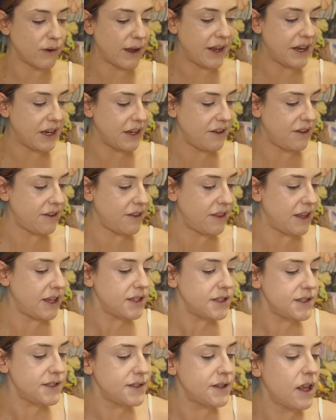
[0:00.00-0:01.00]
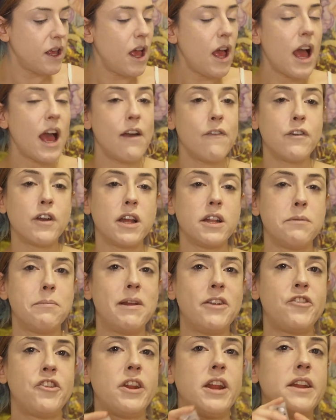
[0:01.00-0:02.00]
Right into this, I forgot to
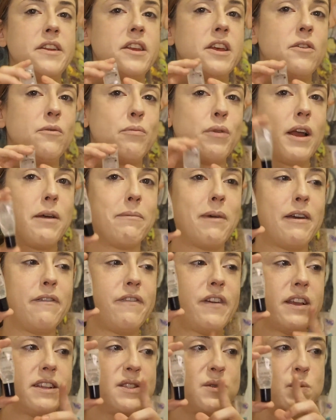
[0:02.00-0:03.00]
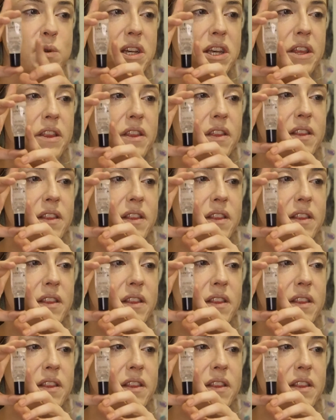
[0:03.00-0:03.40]
mention I did prime my face with